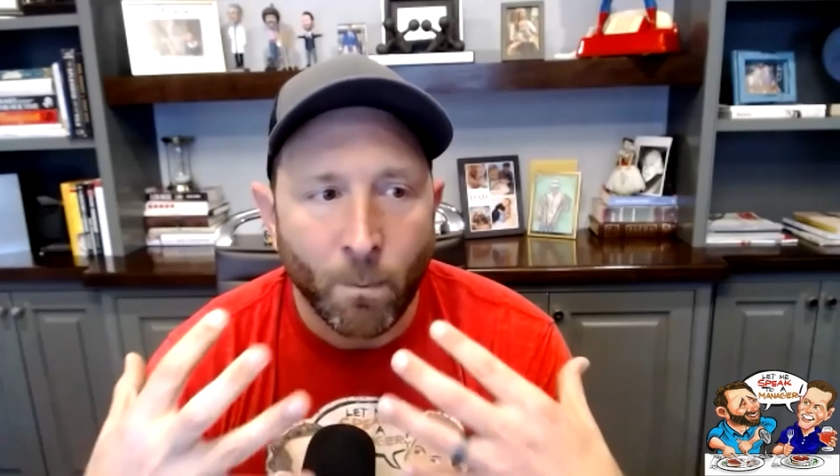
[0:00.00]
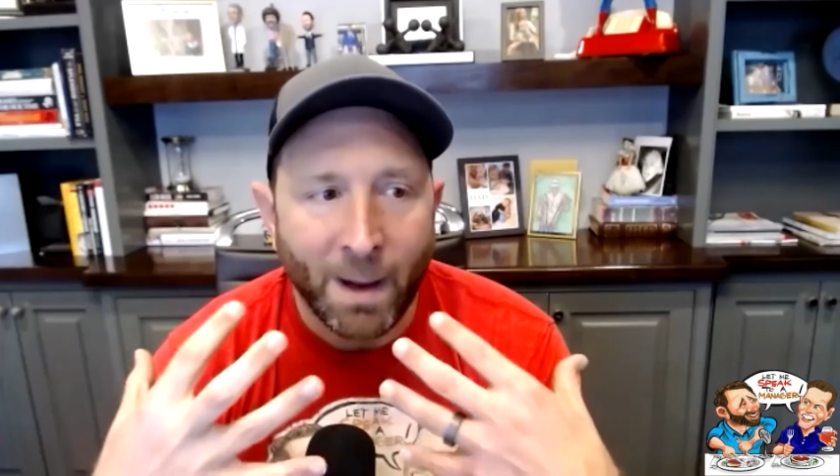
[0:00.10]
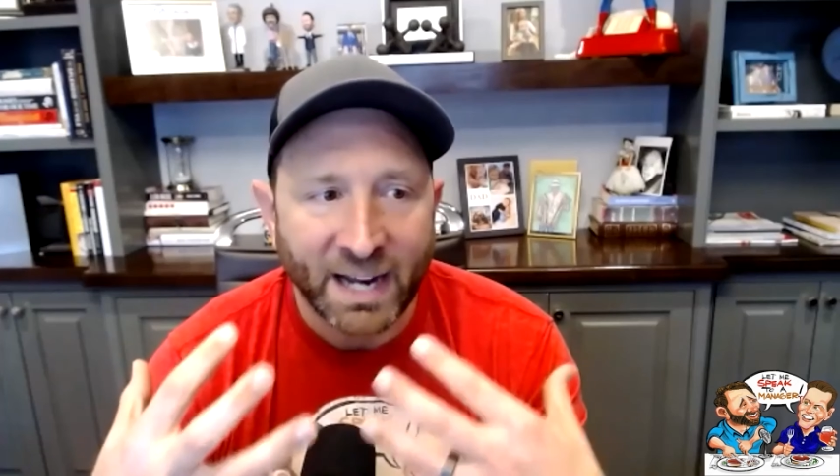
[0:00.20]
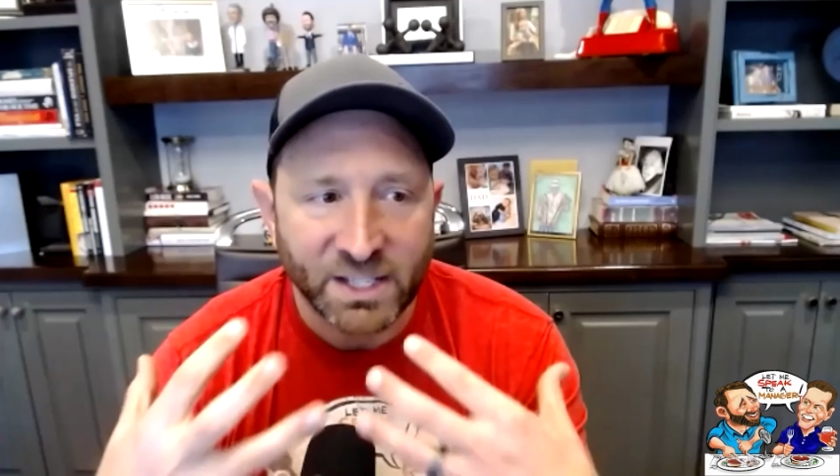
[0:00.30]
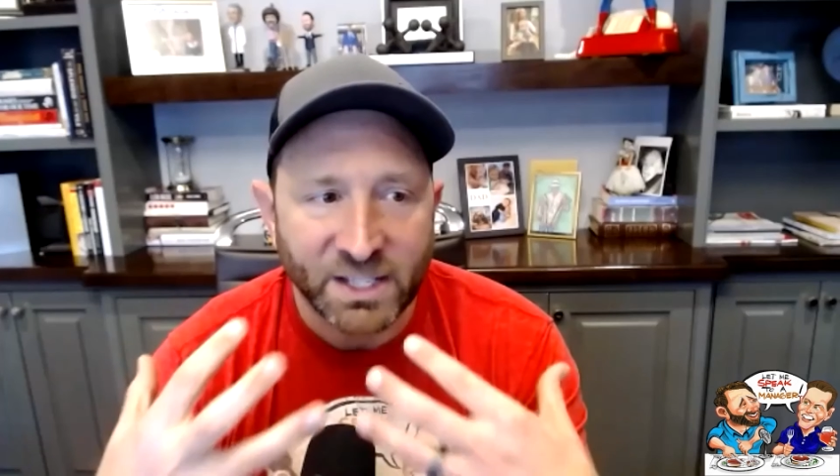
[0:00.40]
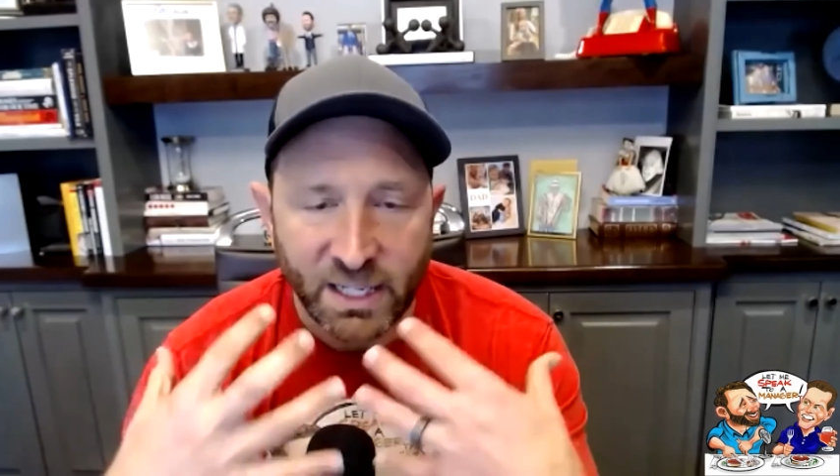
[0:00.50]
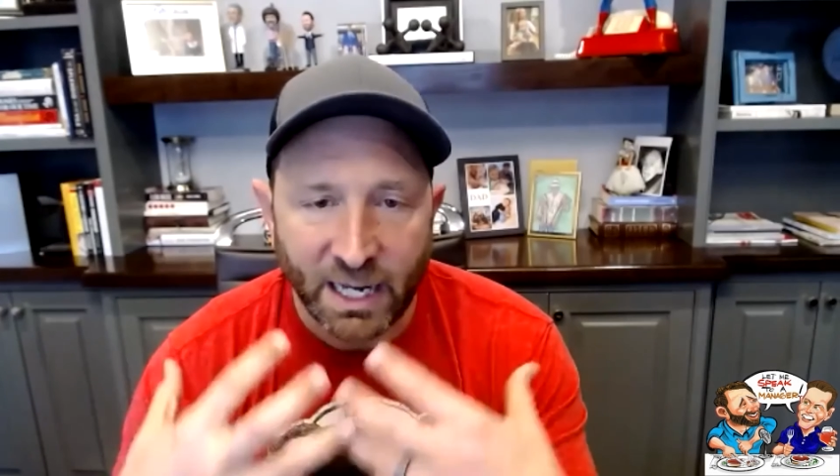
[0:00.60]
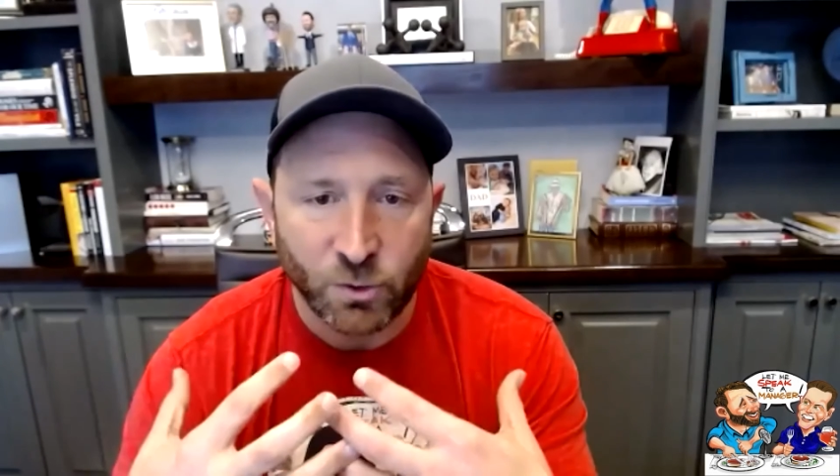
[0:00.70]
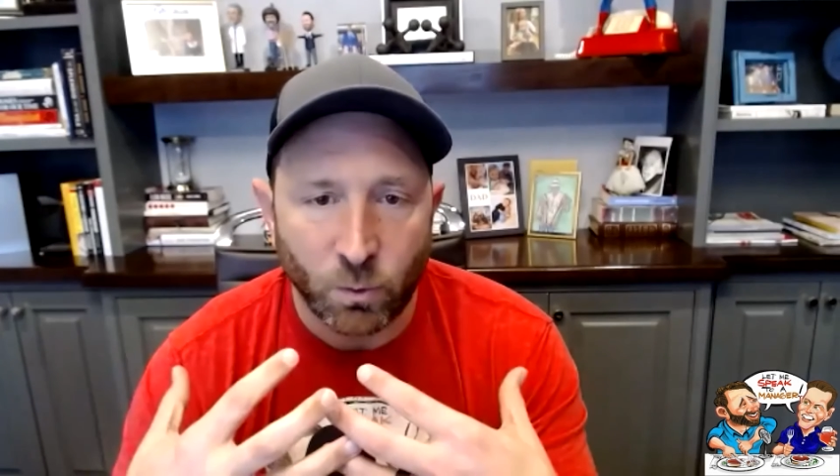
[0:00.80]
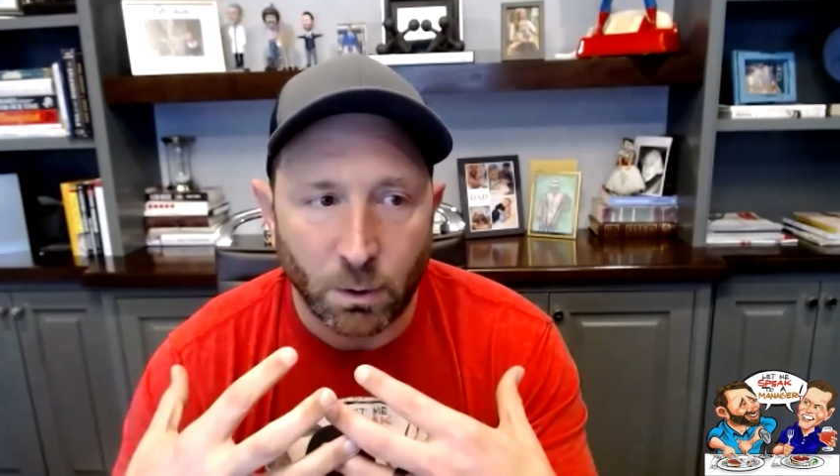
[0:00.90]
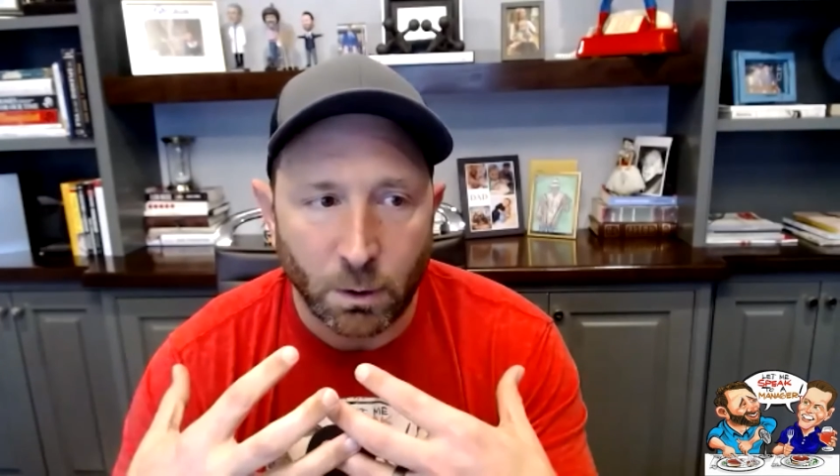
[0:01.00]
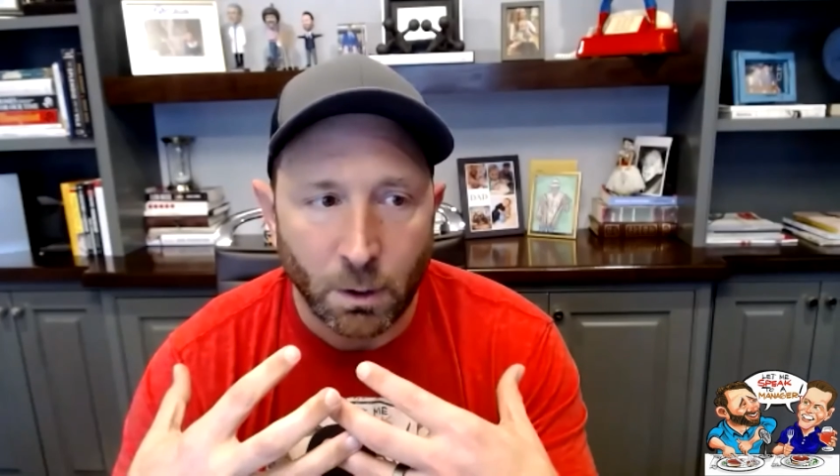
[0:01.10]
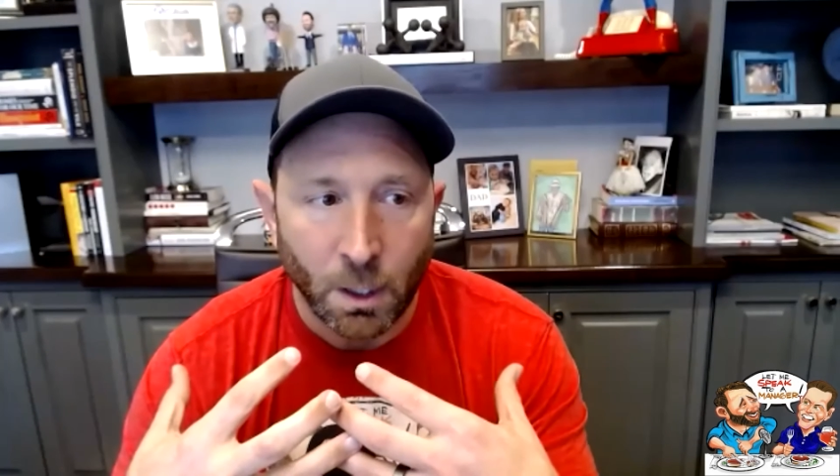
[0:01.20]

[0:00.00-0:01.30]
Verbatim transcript: my schedule.